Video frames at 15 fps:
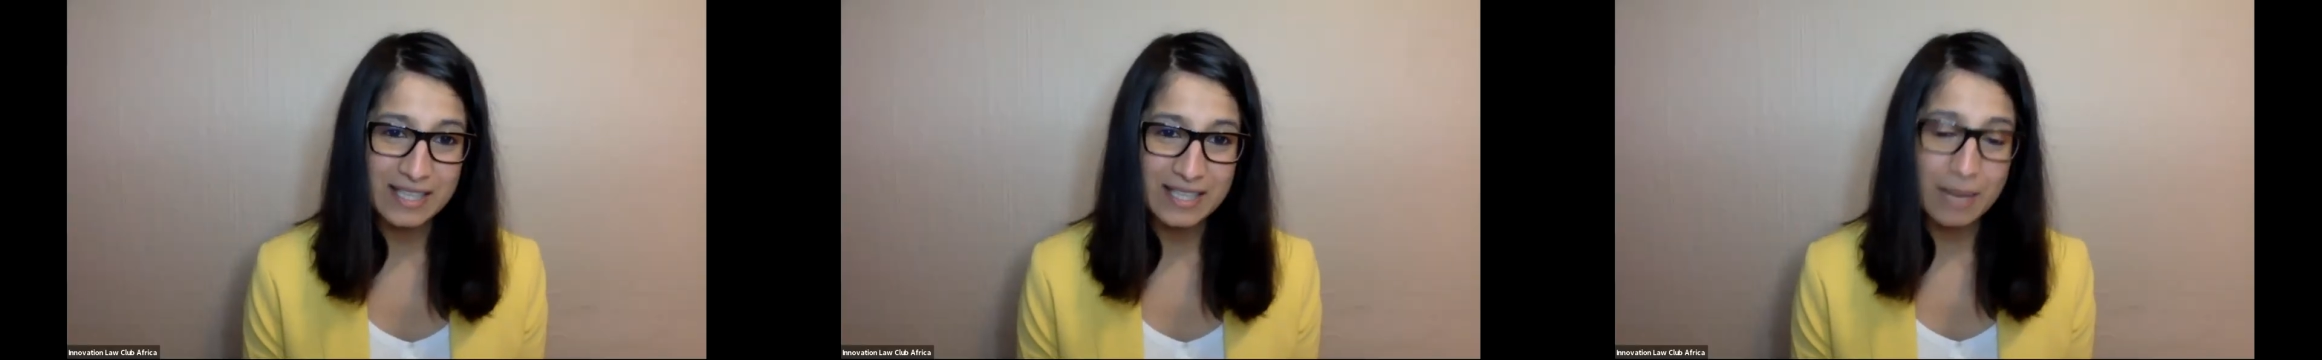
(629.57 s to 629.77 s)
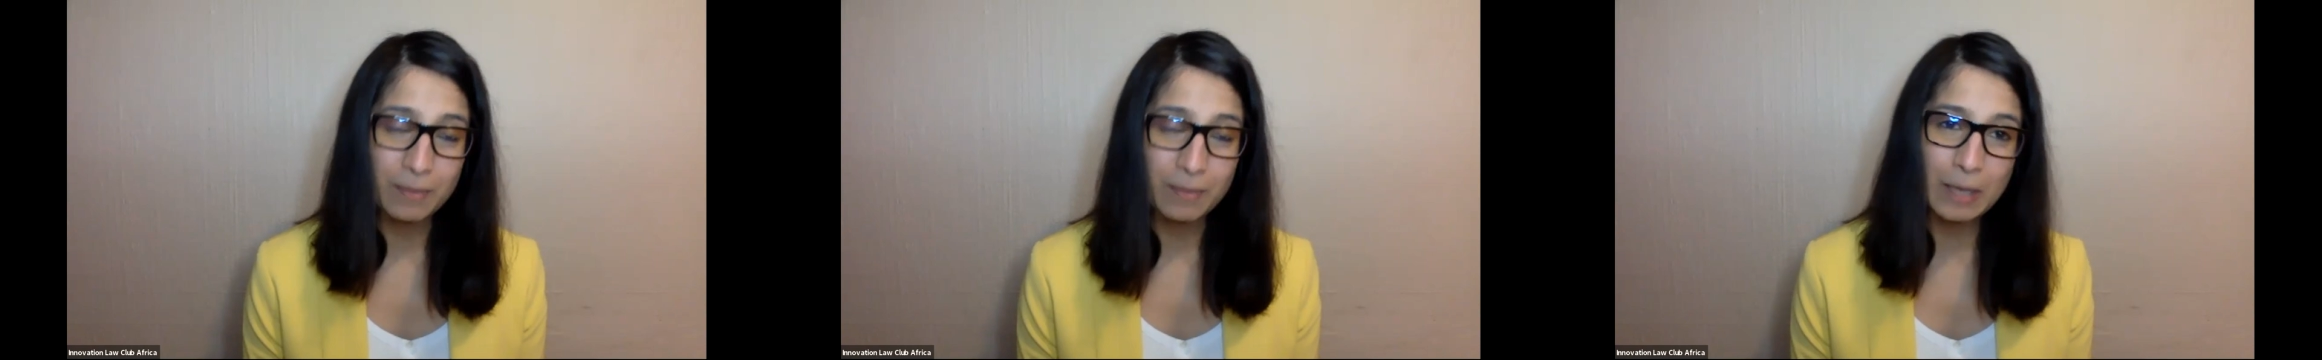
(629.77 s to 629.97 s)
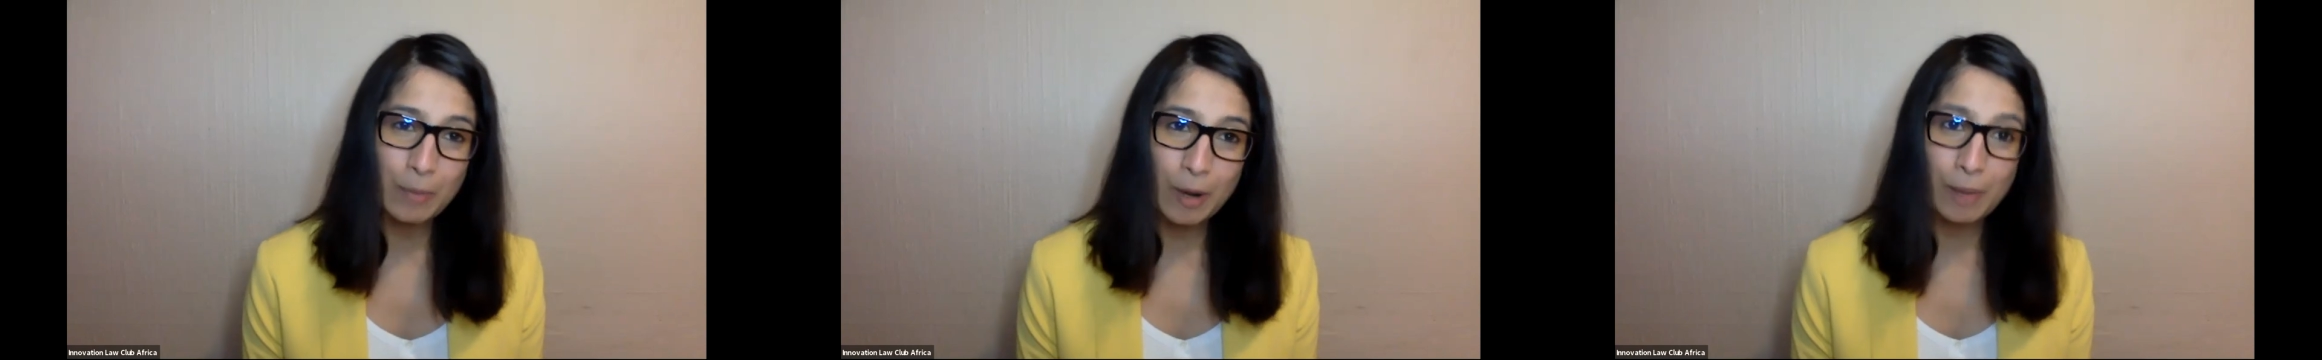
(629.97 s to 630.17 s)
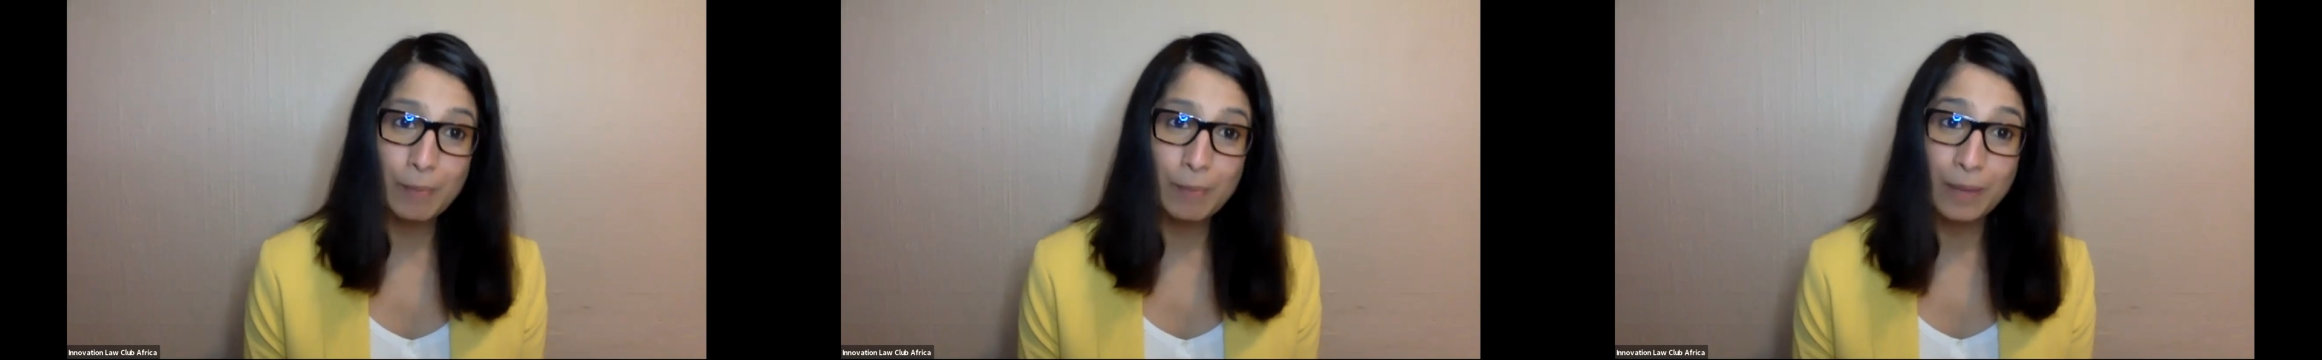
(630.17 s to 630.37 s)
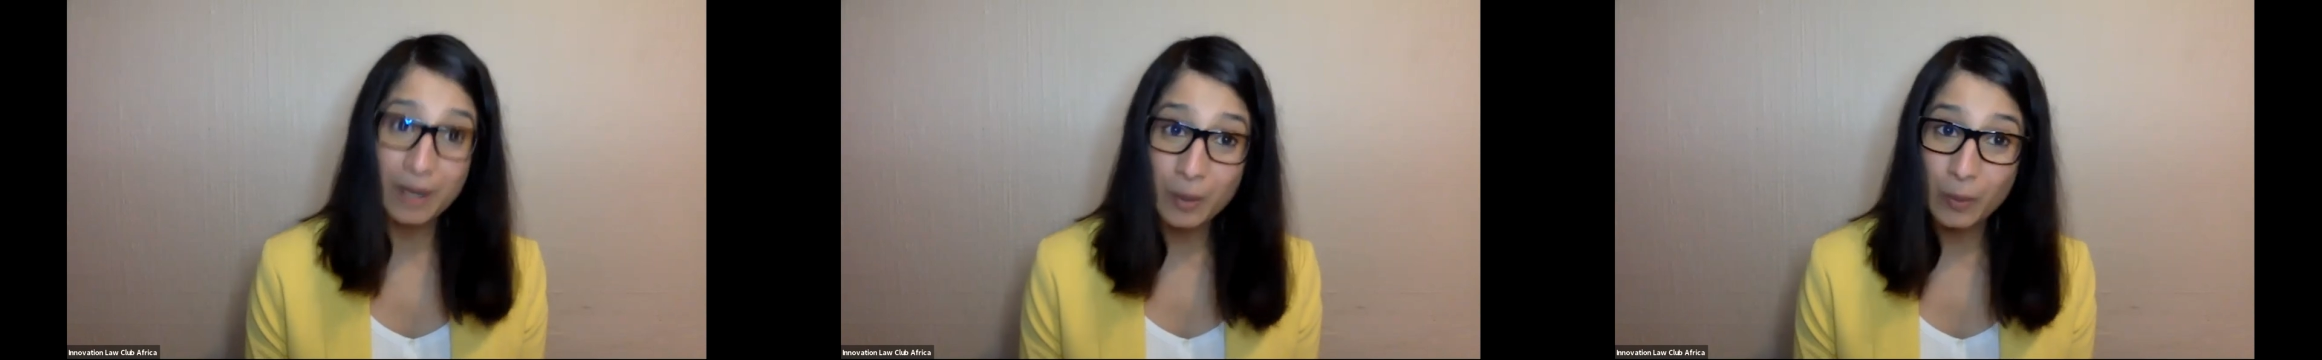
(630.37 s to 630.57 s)
stumbling
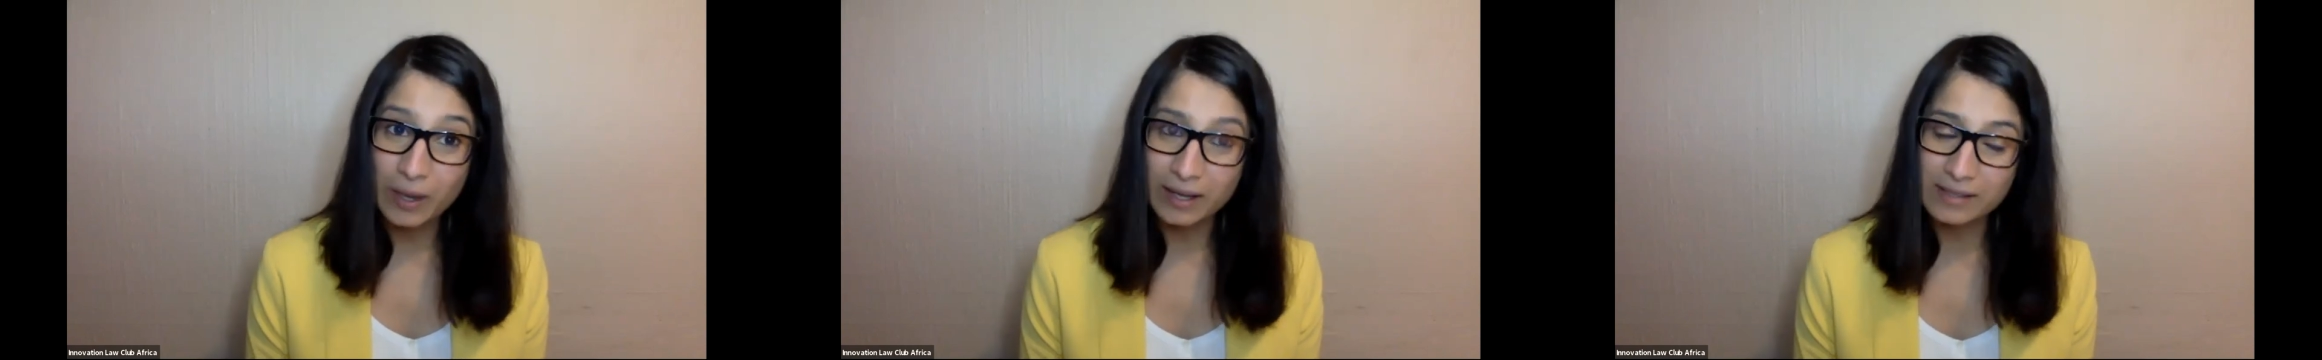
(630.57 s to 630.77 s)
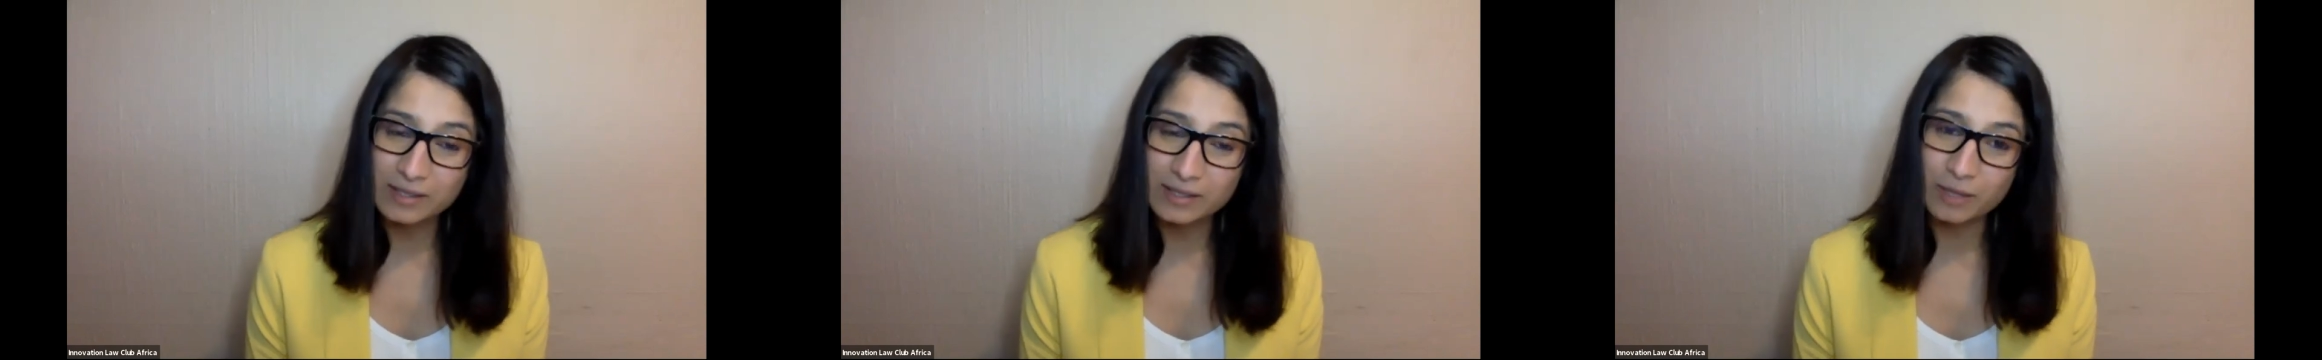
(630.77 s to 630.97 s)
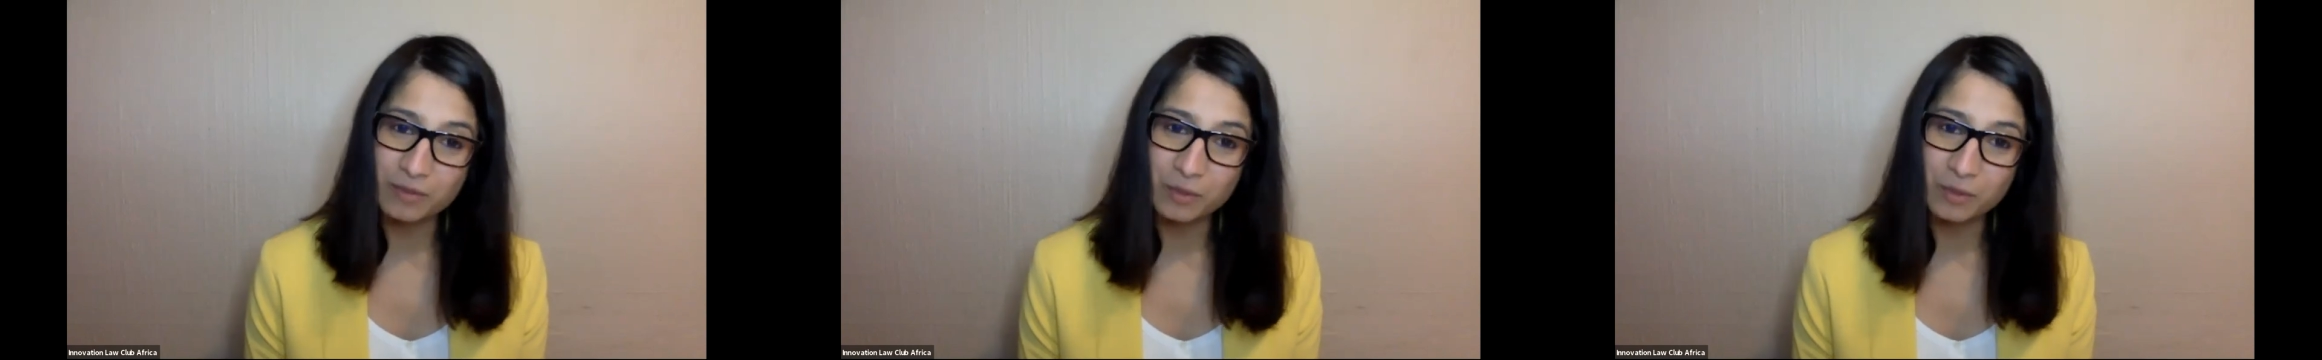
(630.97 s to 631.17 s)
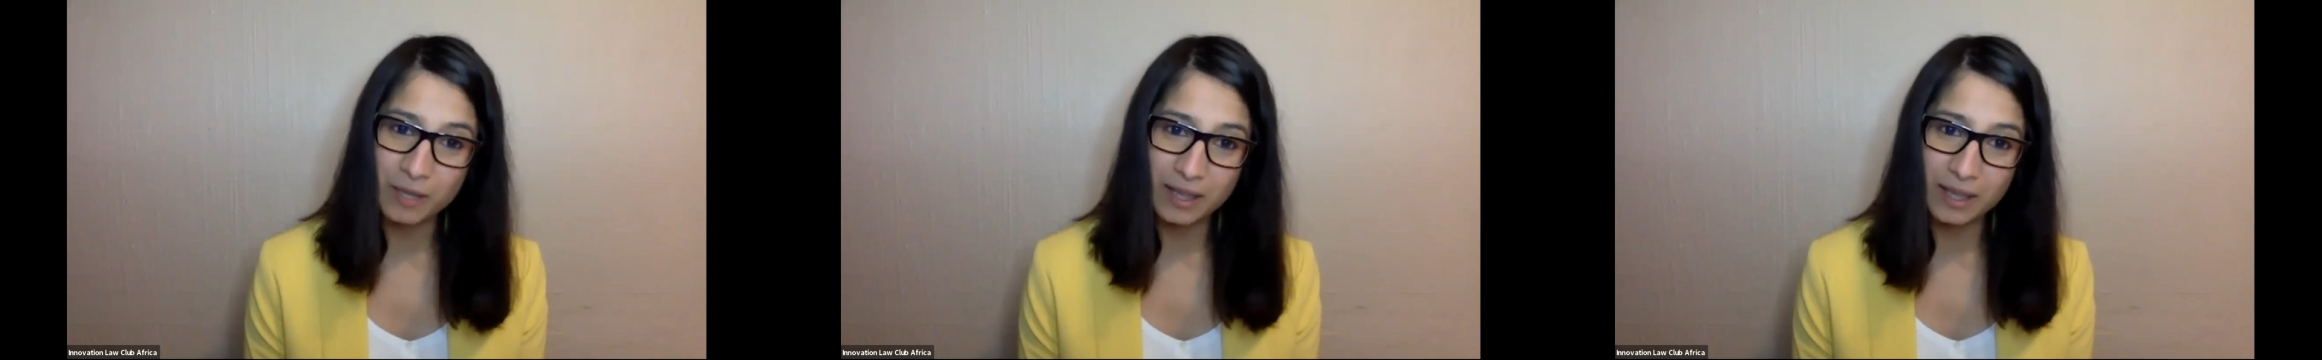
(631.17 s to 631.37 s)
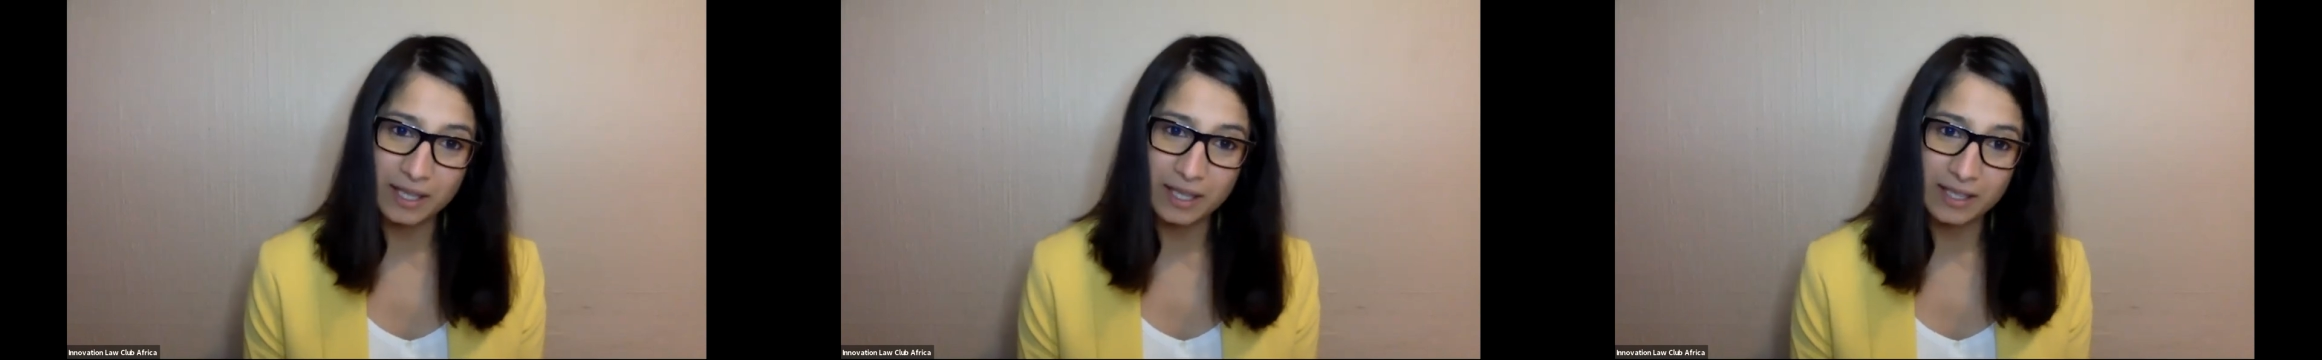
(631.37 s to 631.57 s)
upon better ways of
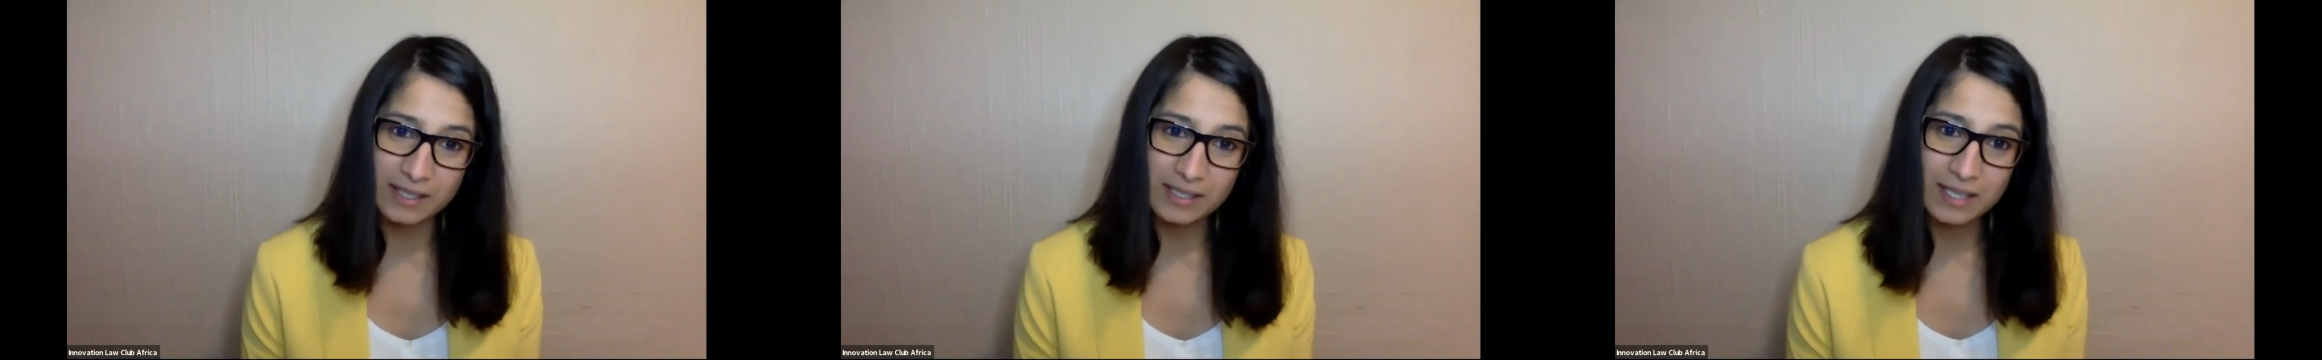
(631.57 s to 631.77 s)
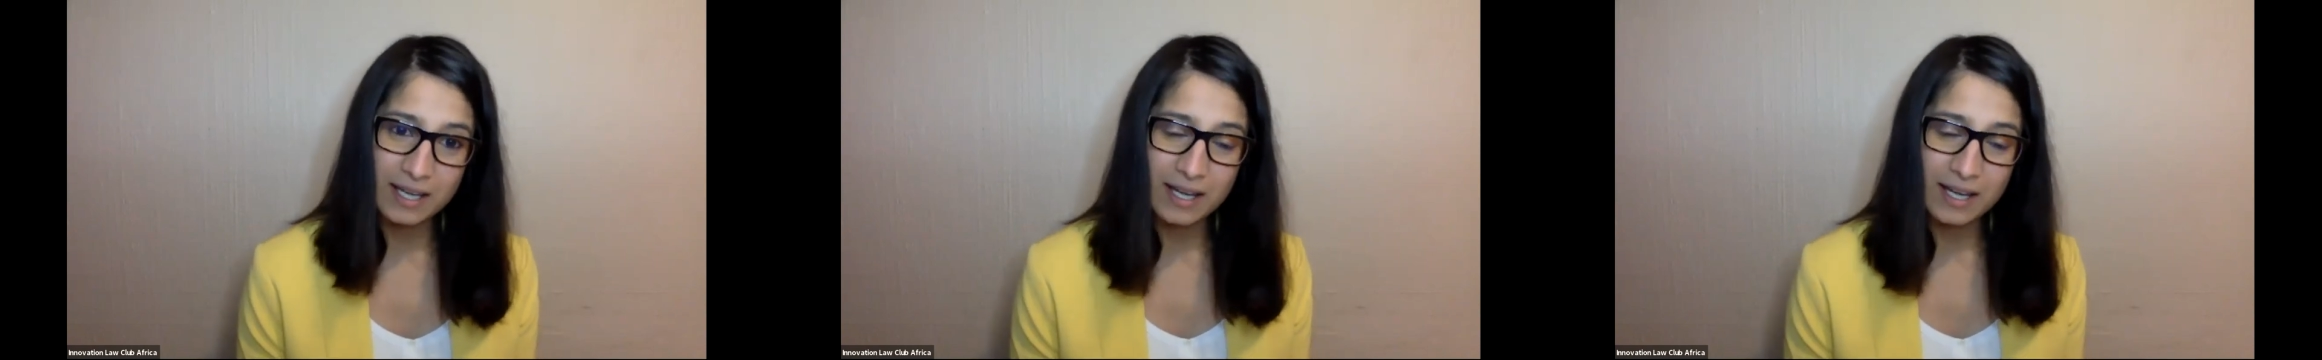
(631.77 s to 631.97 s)
doing things.